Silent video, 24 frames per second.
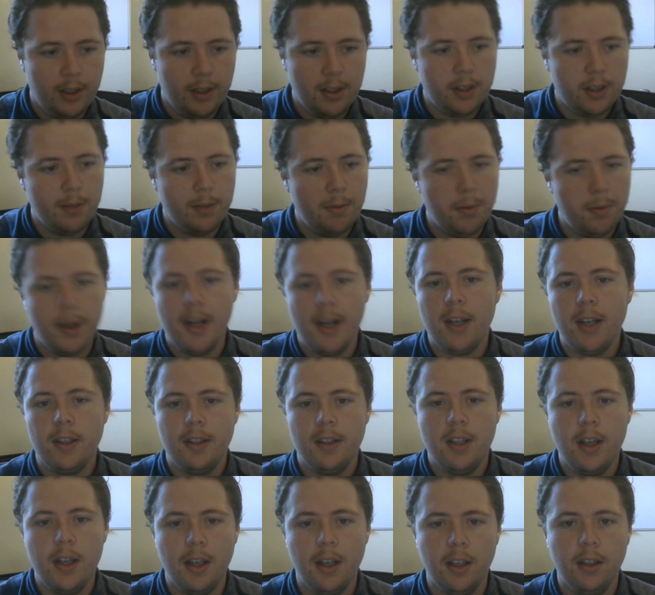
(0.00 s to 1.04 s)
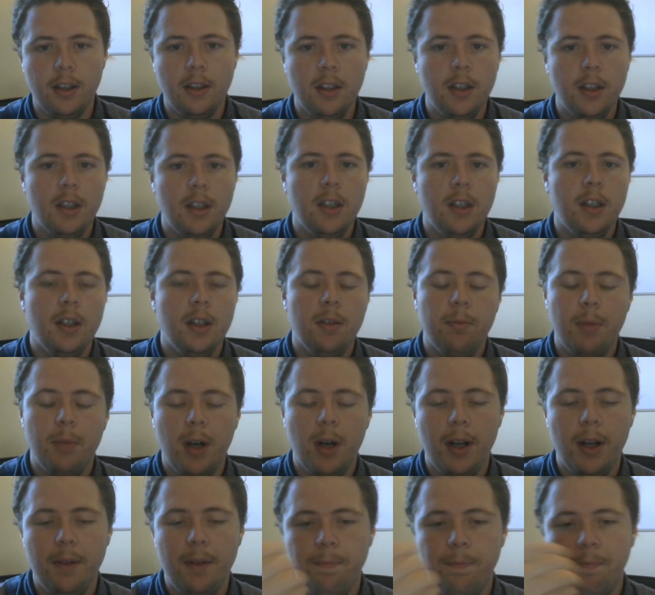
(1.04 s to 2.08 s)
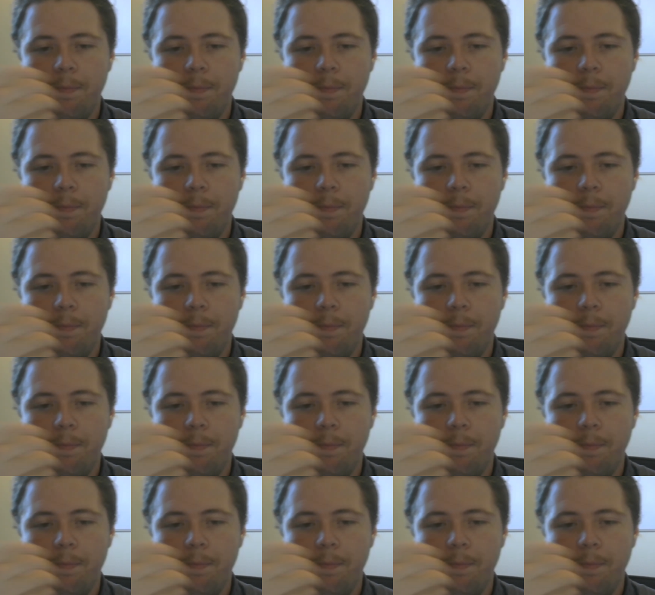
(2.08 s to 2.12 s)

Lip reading: this could be my next thing, but